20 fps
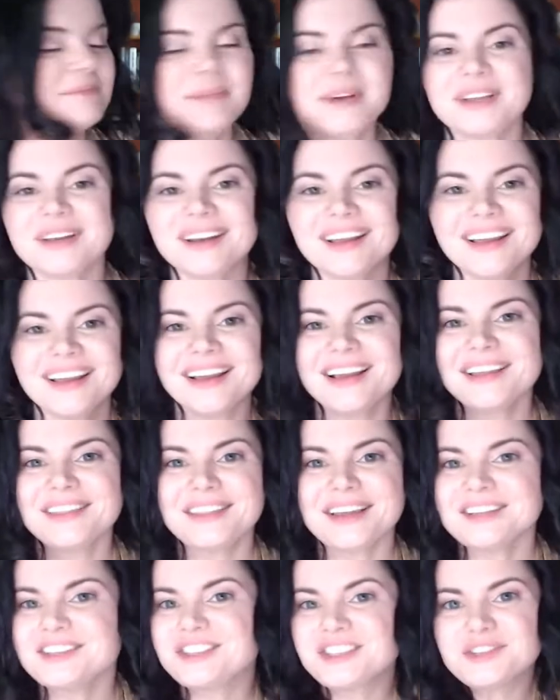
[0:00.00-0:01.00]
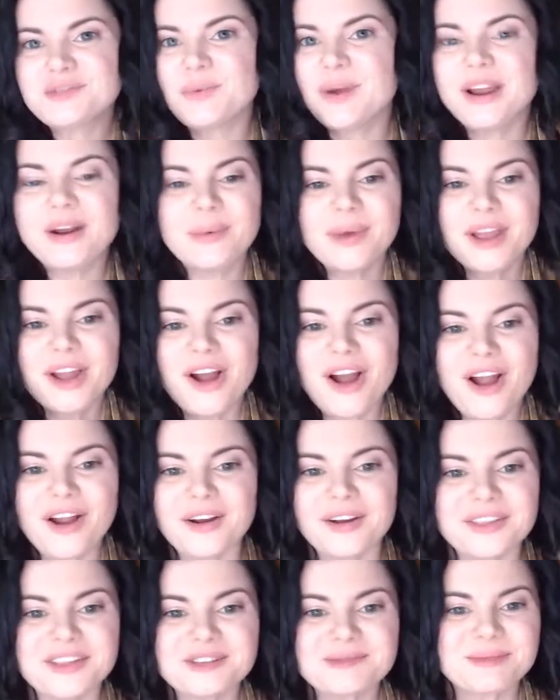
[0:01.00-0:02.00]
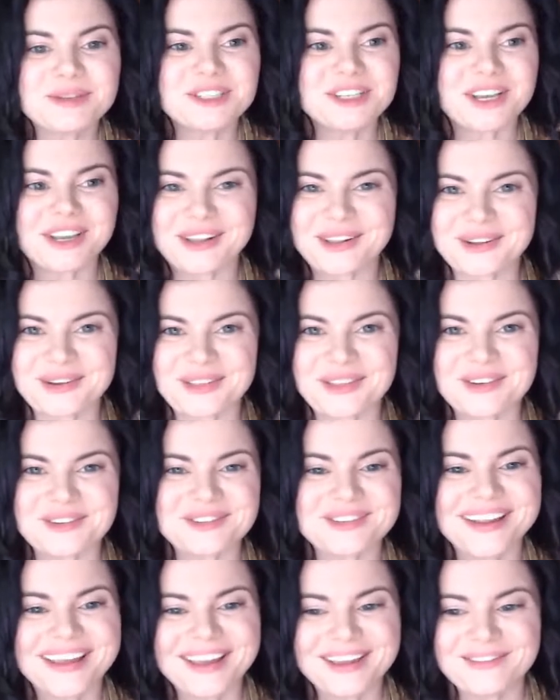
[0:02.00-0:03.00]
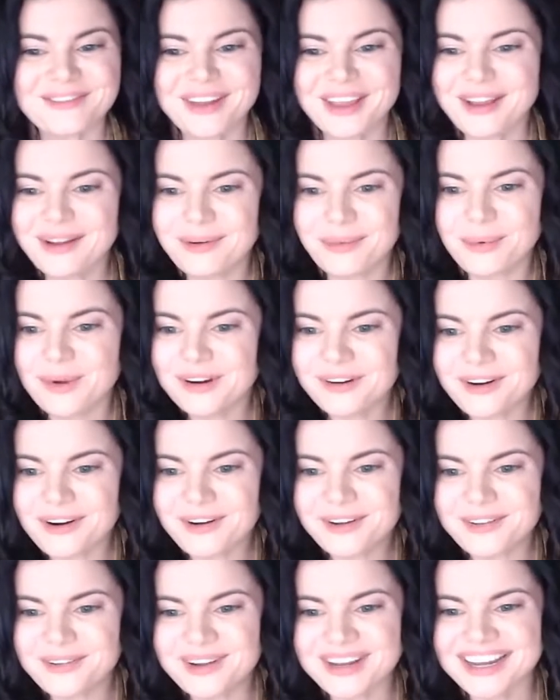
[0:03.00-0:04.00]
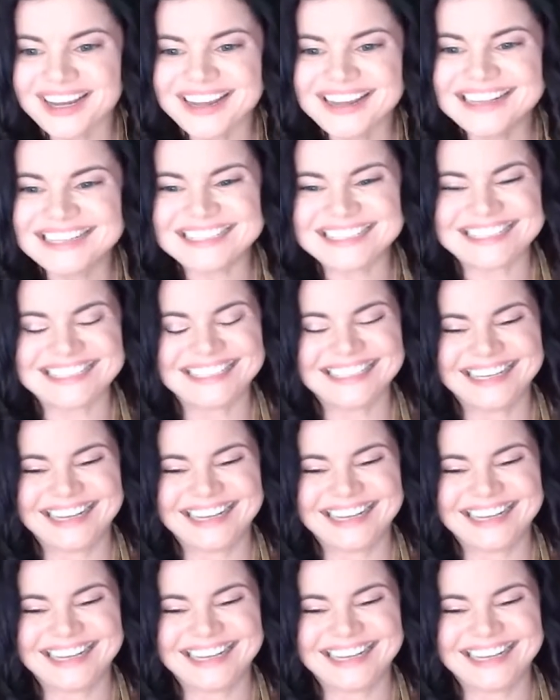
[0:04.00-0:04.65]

but that's just where we are on this particular Thursday evening. Where are you guys?